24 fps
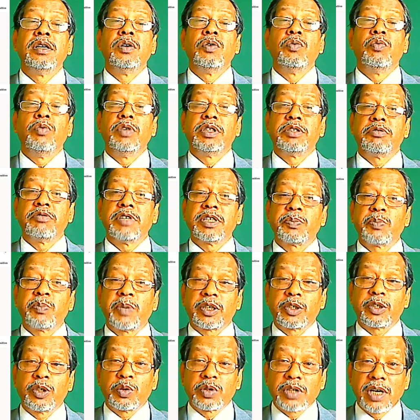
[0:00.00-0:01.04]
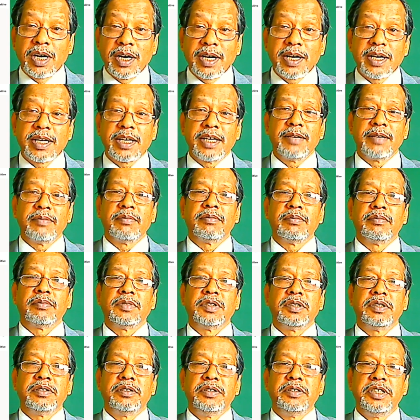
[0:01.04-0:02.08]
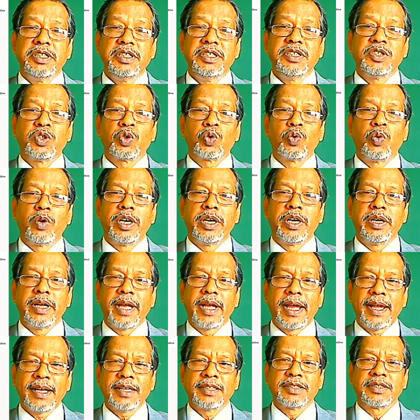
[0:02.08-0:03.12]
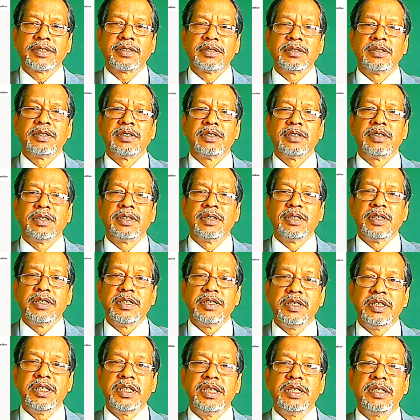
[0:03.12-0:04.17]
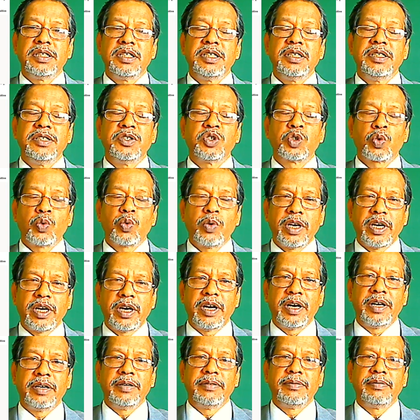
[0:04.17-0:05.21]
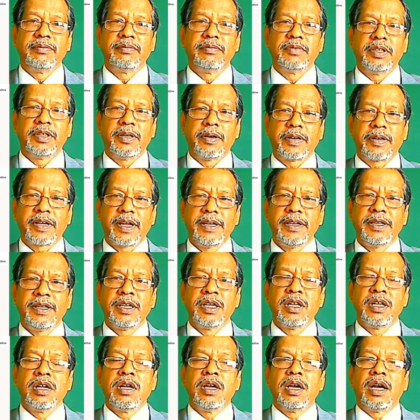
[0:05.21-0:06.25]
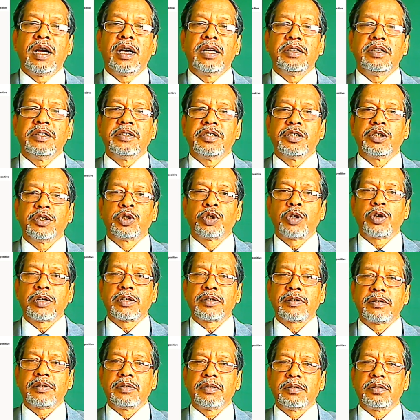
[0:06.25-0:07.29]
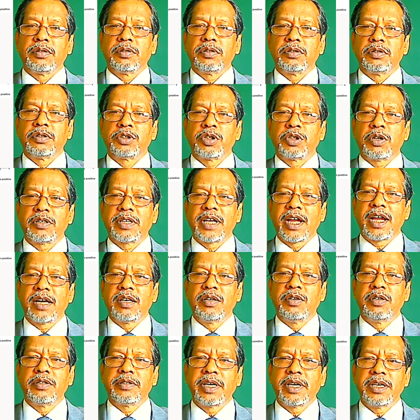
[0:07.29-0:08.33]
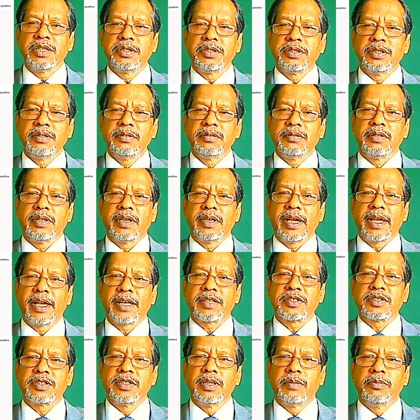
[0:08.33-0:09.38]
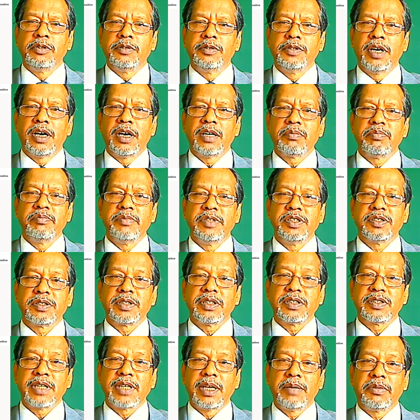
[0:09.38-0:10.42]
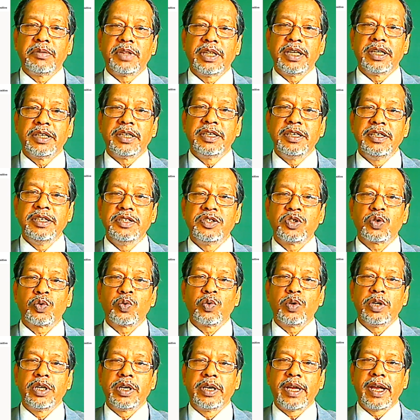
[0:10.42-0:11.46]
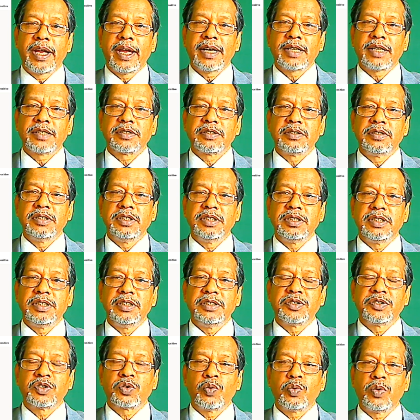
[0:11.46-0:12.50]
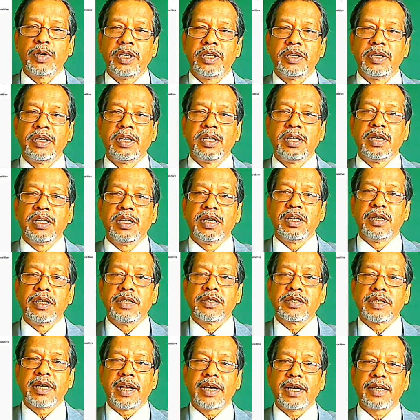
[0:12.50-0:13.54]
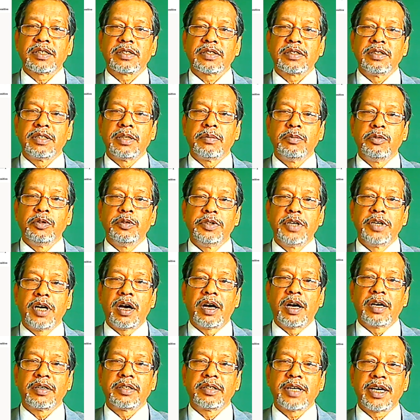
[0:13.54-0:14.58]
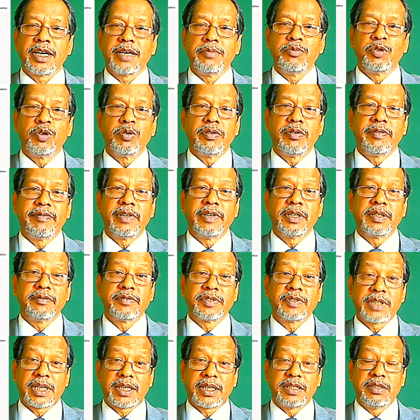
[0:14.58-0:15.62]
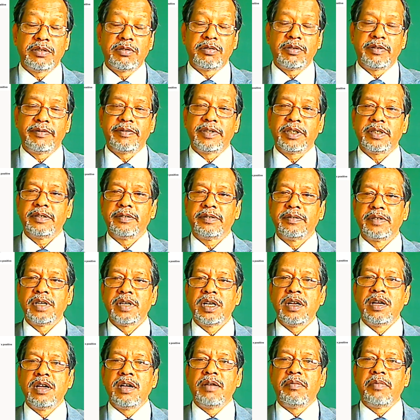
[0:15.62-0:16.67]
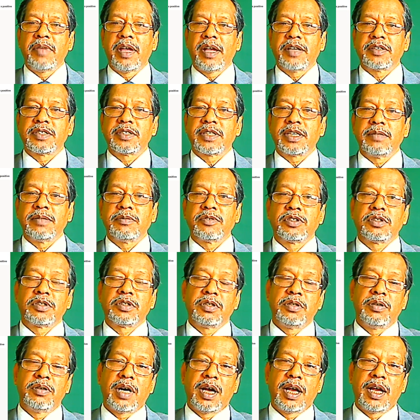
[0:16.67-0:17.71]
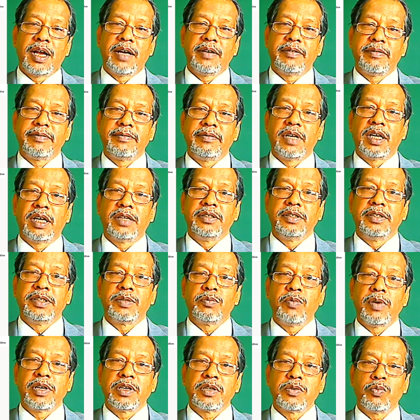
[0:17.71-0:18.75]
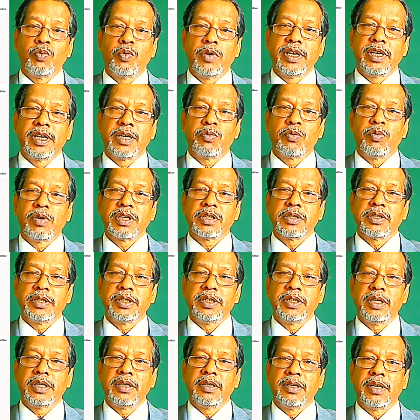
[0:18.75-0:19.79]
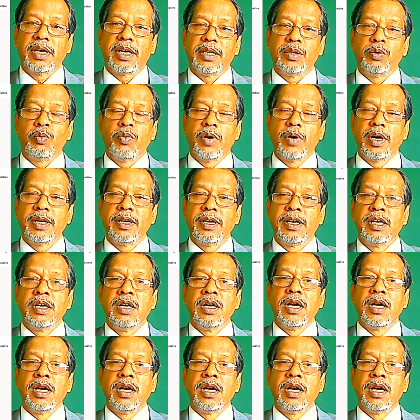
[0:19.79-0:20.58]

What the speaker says: With respect to time, d squared x dt squared, okay? And there's a shorthand notation. X double dot means the same thing. D squared x dt squared is x double dot, time derivative, second derivative, mass times. So I have now the equation, one equation here, another one.